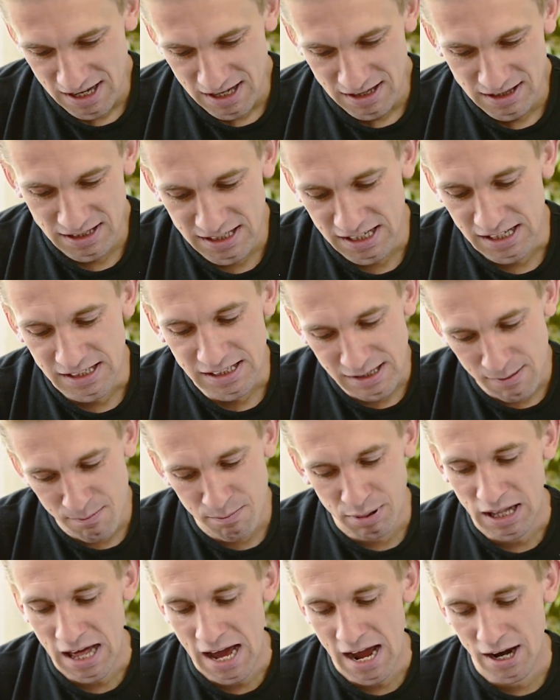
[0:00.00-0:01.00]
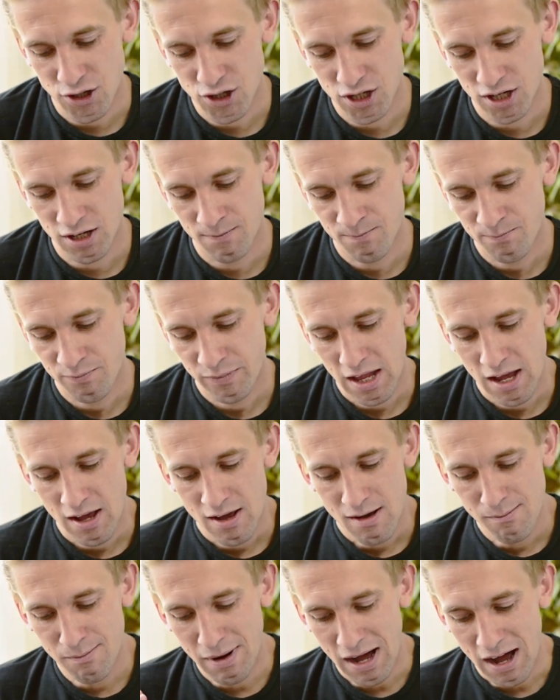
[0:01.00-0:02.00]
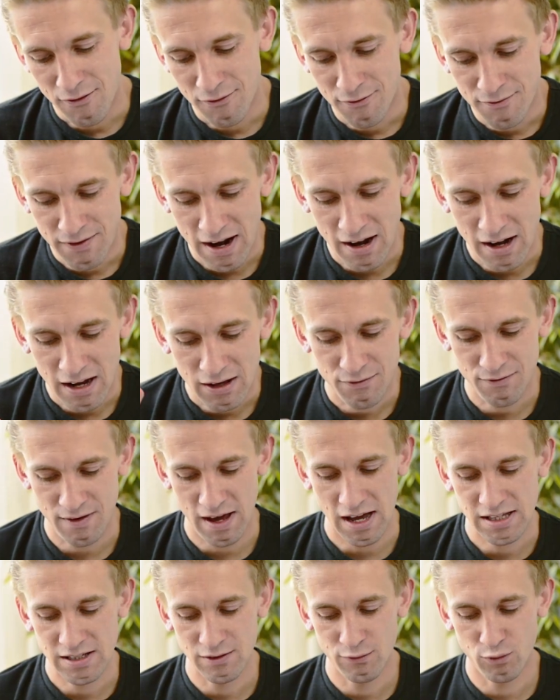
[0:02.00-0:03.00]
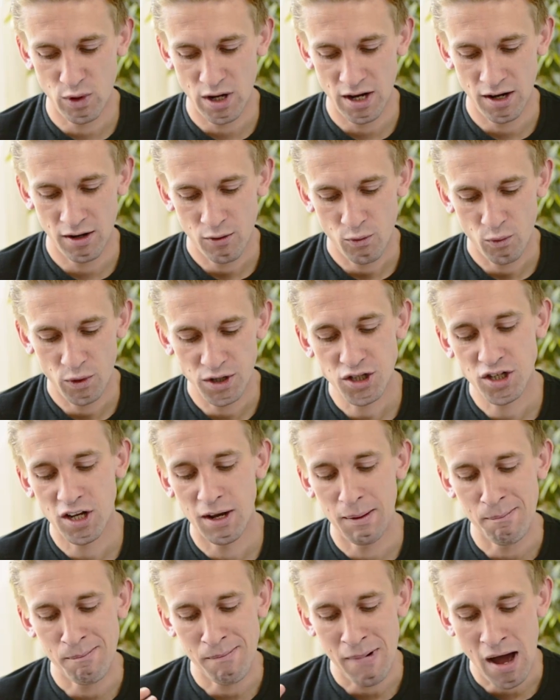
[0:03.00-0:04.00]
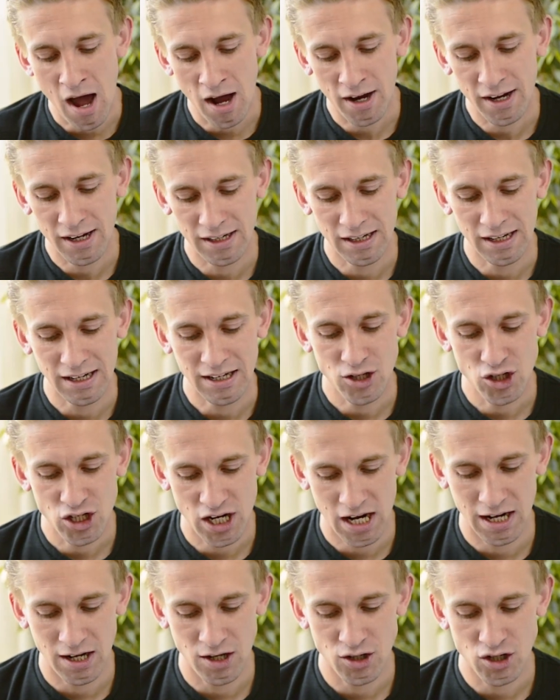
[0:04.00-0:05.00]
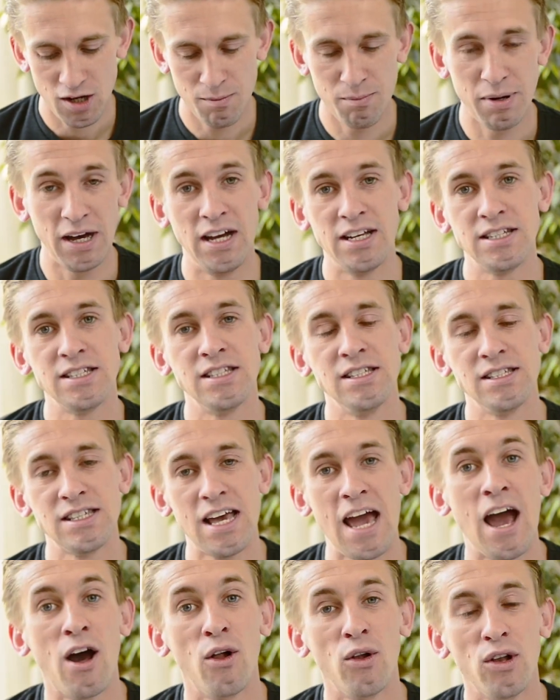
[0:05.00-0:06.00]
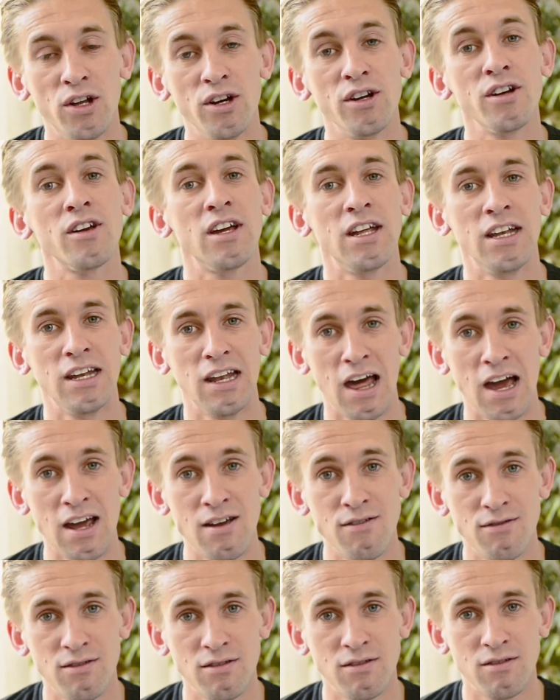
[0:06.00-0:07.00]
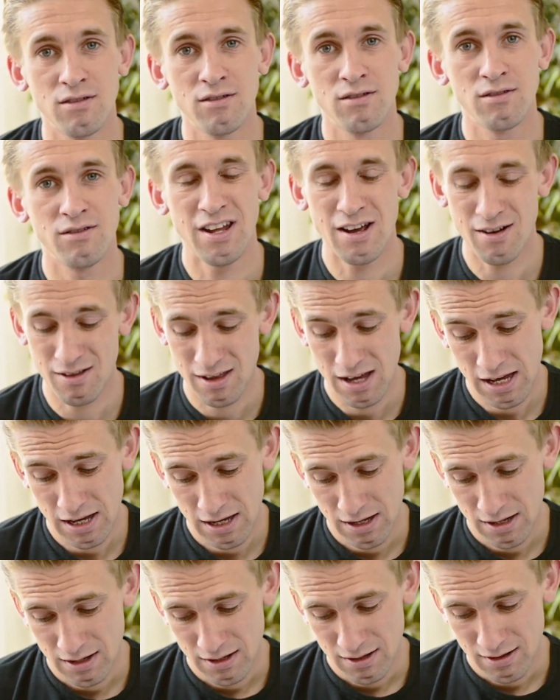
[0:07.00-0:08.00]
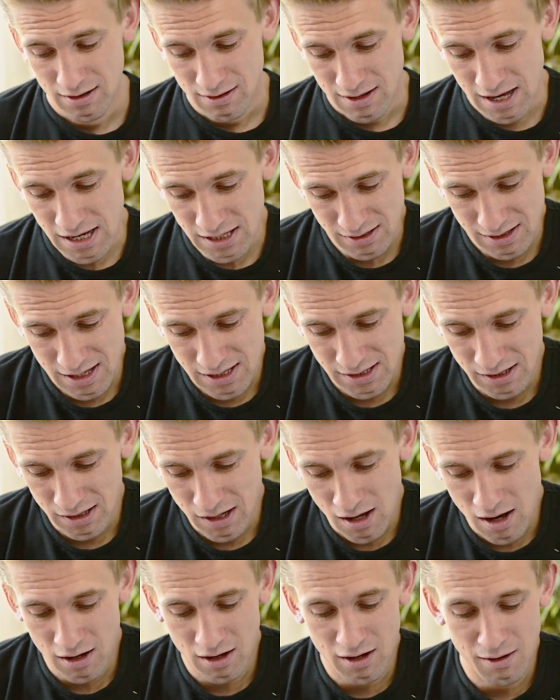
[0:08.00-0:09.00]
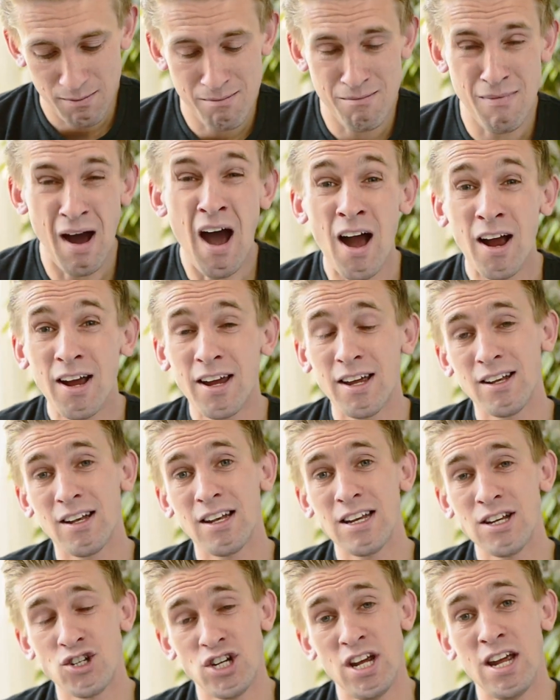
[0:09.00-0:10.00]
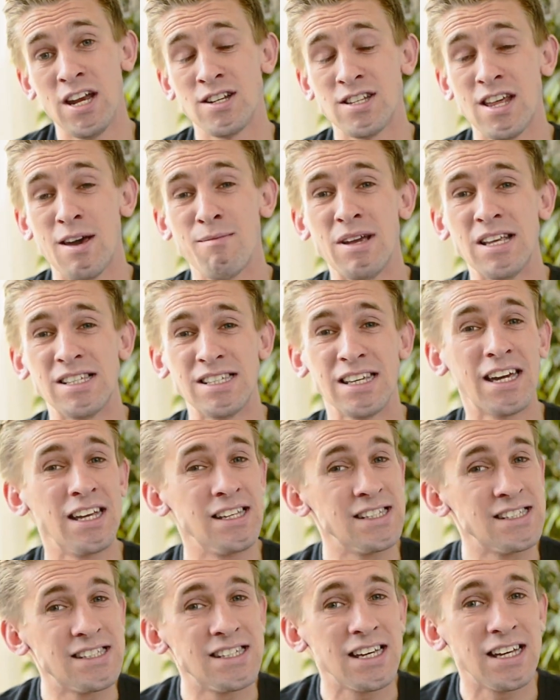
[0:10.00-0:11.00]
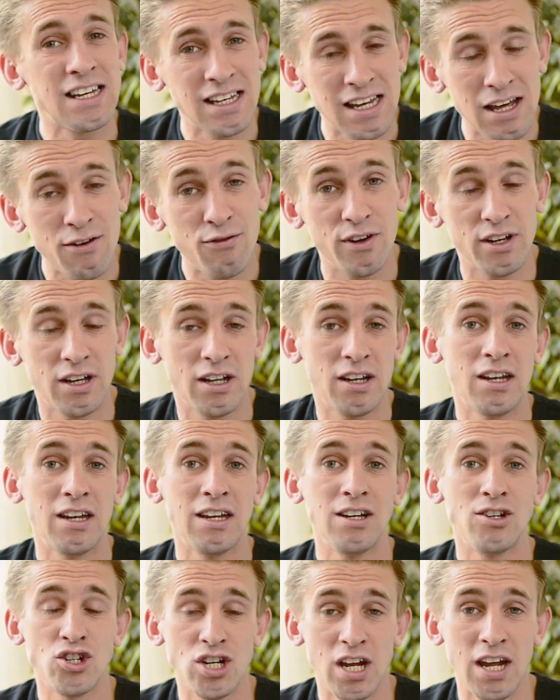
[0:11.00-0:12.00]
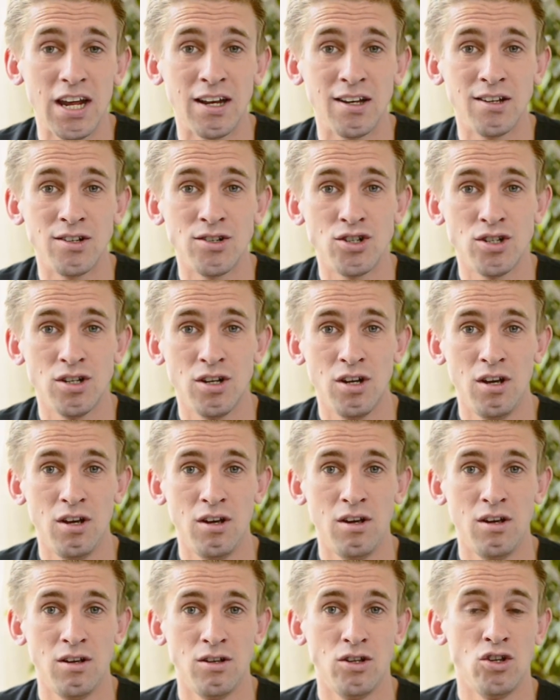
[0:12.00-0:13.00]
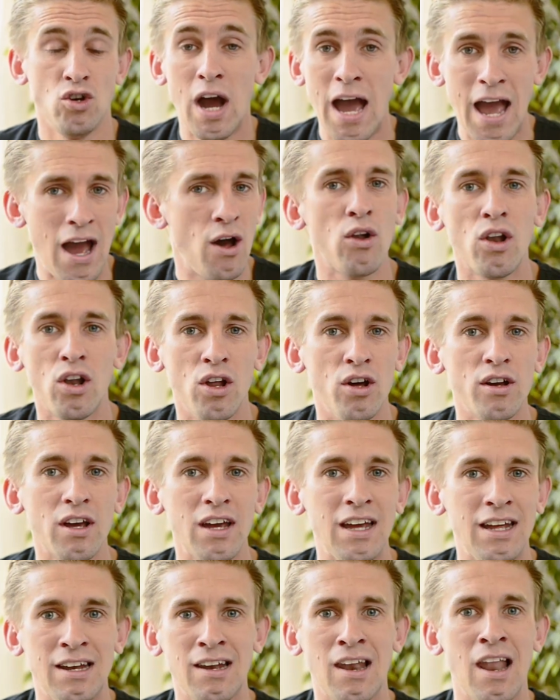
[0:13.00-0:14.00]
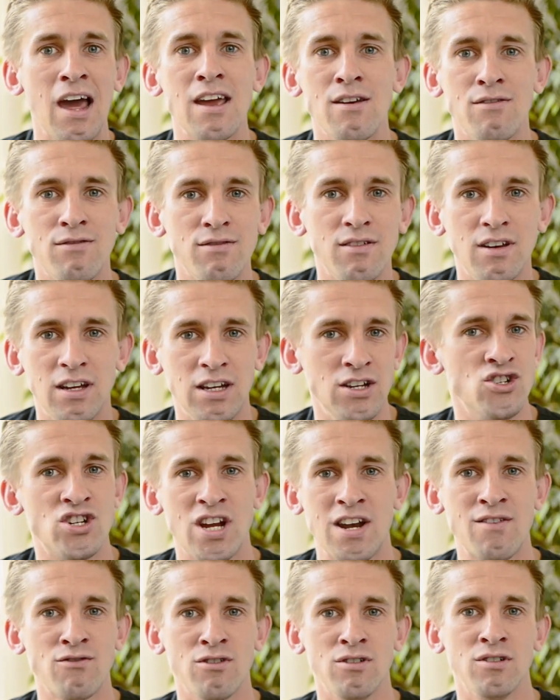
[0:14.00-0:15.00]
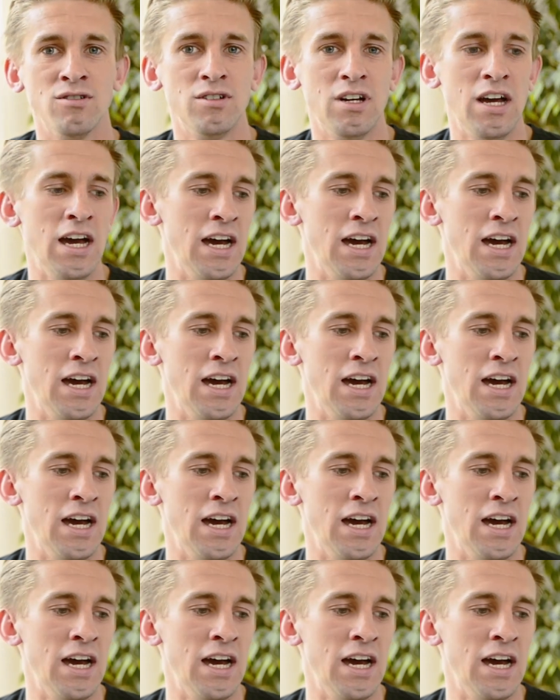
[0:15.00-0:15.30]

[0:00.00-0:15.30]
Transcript: This is a simple action, but a very effective one, which can markedly change a person's outlook in life. Now, that's a lot, can markedly change. That means it can significantly change your outlook in life in general.